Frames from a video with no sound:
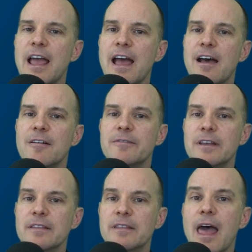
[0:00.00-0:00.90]
have
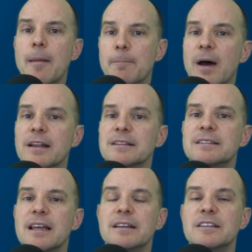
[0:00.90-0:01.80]
that button
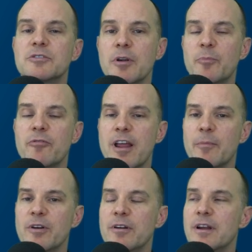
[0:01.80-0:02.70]
send a script
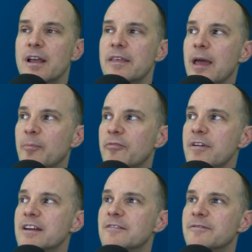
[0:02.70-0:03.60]
parameter that
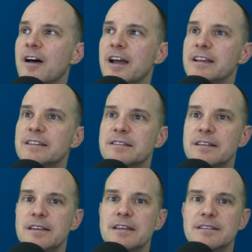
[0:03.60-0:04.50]
predefines
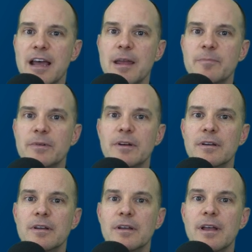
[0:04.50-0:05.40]
the type
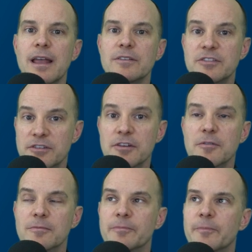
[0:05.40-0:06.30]
to
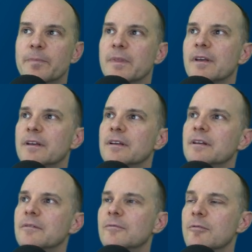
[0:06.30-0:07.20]
do.
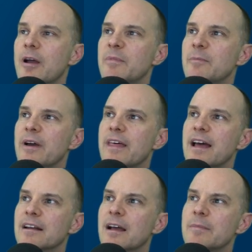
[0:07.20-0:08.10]
What do I mean by
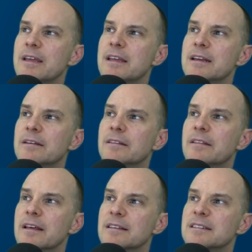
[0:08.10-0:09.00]
that? I mean
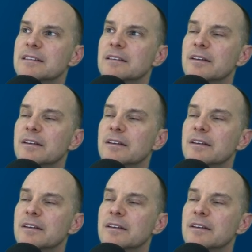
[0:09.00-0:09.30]
this.